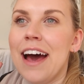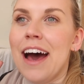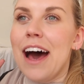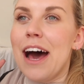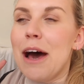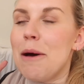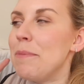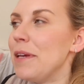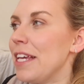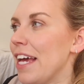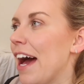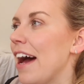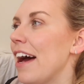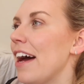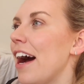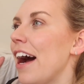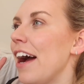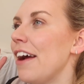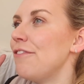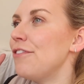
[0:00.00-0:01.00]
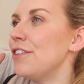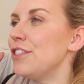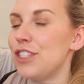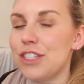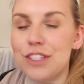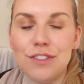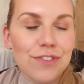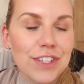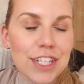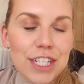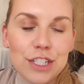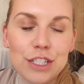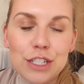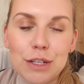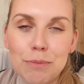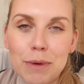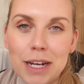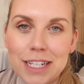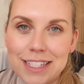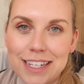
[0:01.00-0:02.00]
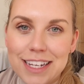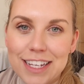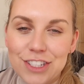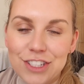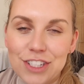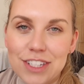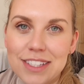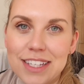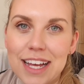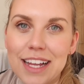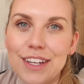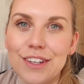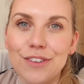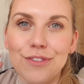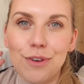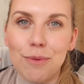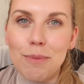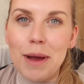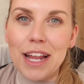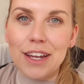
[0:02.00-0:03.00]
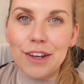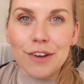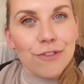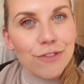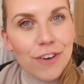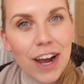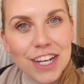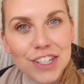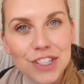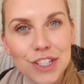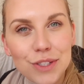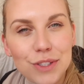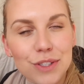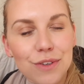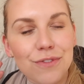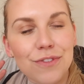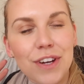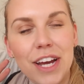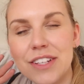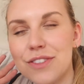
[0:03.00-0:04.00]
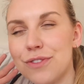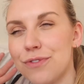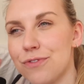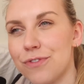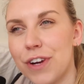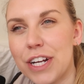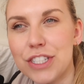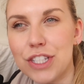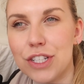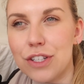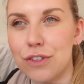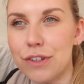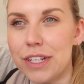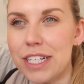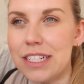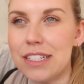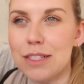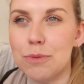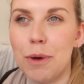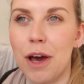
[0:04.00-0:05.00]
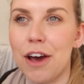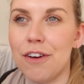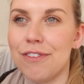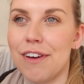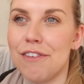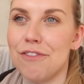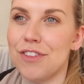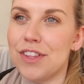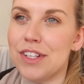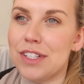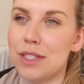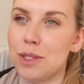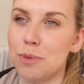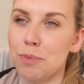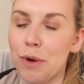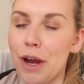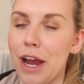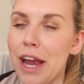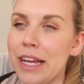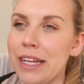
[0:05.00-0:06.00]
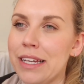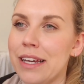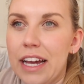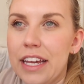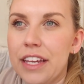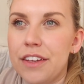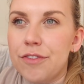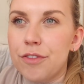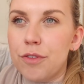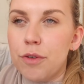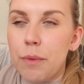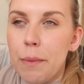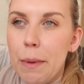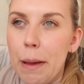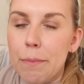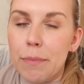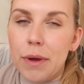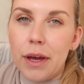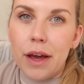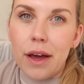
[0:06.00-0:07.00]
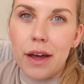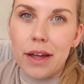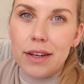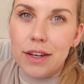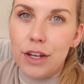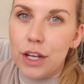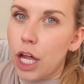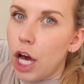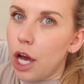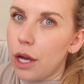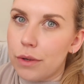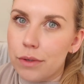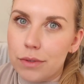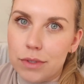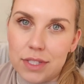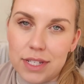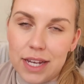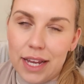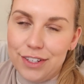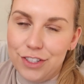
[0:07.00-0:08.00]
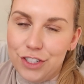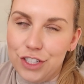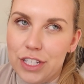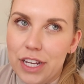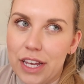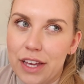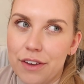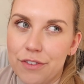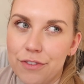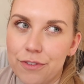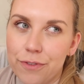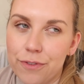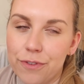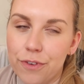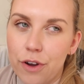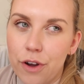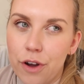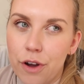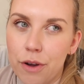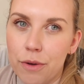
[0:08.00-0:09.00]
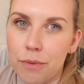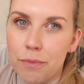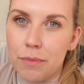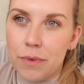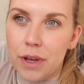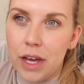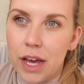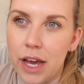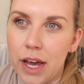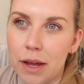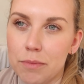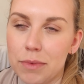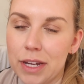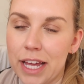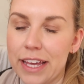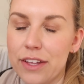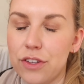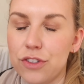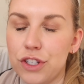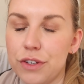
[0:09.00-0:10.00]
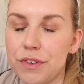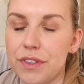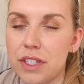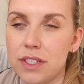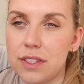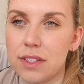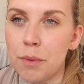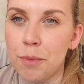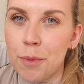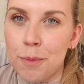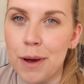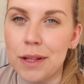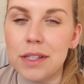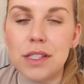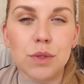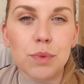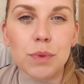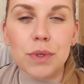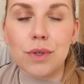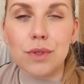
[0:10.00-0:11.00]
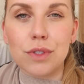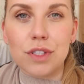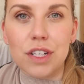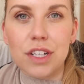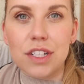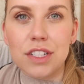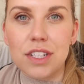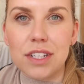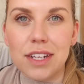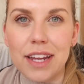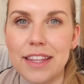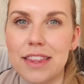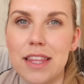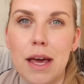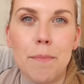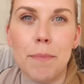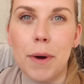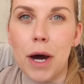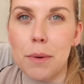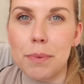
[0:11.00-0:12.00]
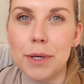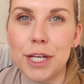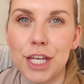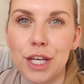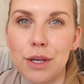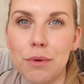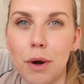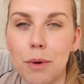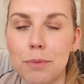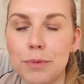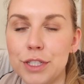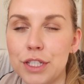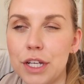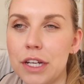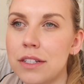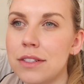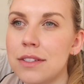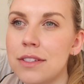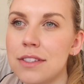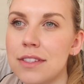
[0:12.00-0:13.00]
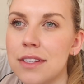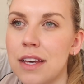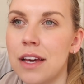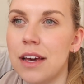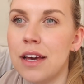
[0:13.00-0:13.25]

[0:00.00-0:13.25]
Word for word: Uh, but yeah, I've just finished my delicious salad from HelloFresh. Those are nice fresh ingredients, perfect for this spring. I even remember loads last year from um, like during the summer months, we ordered like their barbecue options